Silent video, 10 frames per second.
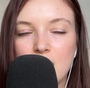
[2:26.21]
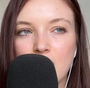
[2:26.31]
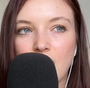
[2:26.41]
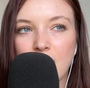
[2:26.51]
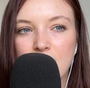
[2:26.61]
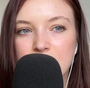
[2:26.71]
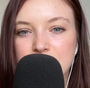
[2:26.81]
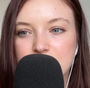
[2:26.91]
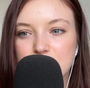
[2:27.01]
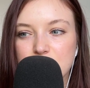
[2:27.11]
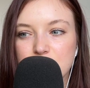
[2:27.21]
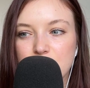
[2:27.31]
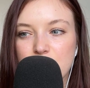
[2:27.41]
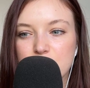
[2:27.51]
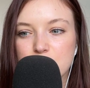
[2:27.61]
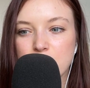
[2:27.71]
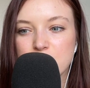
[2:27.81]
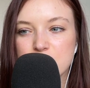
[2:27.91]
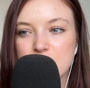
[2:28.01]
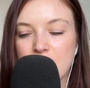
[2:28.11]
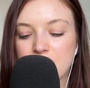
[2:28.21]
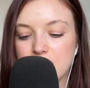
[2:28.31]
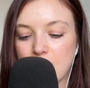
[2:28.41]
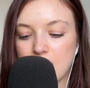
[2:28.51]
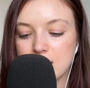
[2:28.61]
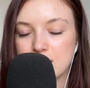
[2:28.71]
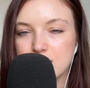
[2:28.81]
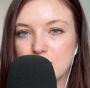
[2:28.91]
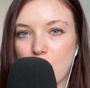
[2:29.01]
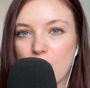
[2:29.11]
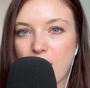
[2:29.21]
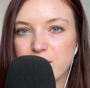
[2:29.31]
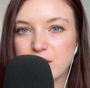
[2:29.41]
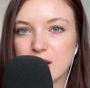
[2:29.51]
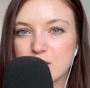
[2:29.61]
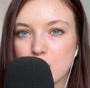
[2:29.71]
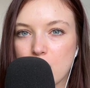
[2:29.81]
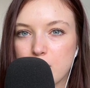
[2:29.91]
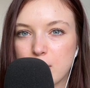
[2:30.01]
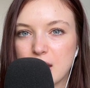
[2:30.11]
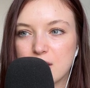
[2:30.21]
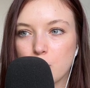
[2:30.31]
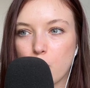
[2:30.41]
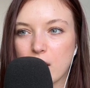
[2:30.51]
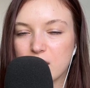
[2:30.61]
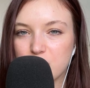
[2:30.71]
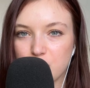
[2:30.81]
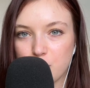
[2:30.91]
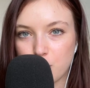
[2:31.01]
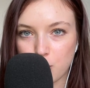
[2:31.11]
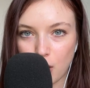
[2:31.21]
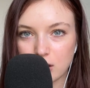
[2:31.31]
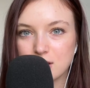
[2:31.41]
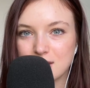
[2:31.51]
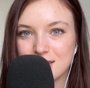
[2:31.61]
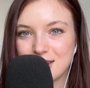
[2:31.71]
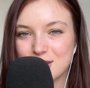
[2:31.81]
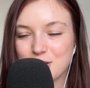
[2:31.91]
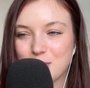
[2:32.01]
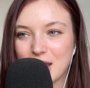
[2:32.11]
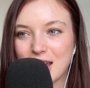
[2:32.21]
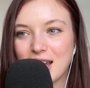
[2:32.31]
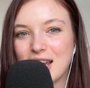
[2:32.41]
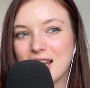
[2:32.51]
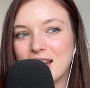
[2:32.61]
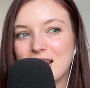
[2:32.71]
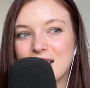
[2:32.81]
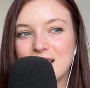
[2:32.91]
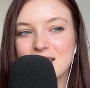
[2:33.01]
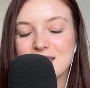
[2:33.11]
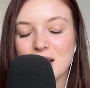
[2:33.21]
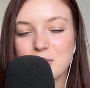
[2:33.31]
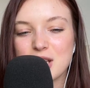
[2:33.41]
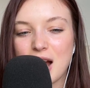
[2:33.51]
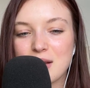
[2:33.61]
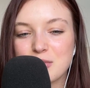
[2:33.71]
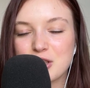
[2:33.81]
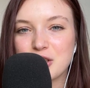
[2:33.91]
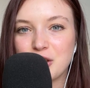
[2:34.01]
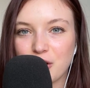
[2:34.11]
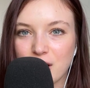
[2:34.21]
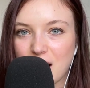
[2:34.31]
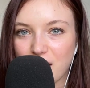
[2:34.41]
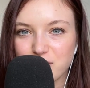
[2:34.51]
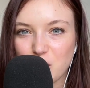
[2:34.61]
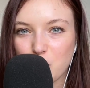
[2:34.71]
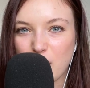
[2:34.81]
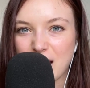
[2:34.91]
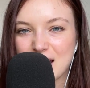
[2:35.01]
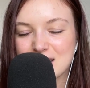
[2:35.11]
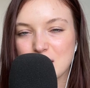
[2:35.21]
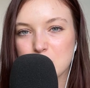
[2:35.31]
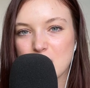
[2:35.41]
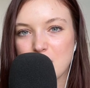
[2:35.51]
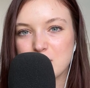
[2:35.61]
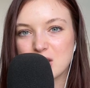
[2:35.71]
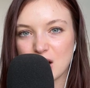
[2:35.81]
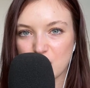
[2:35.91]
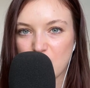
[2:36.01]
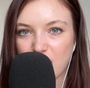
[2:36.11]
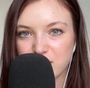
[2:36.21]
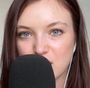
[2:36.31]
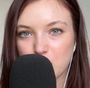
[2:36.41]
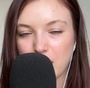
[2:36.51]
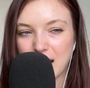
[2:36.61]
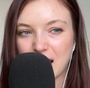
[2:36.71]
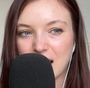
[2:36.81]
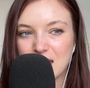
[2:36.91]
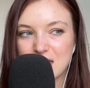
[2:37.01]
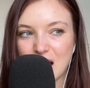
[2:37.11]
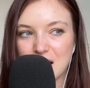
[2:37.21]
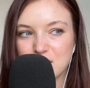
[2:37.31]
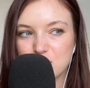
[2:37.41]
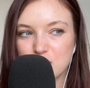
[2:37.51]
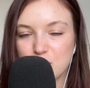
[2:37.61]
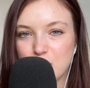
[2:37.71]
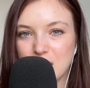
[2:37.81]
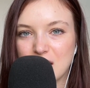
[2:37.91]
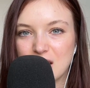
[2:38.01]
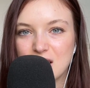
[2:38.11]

And you need to understand that not everything is gonna be the way you want it to be. Sometimes you're gonna have your way, sometimes they're gonna have their way, and that should be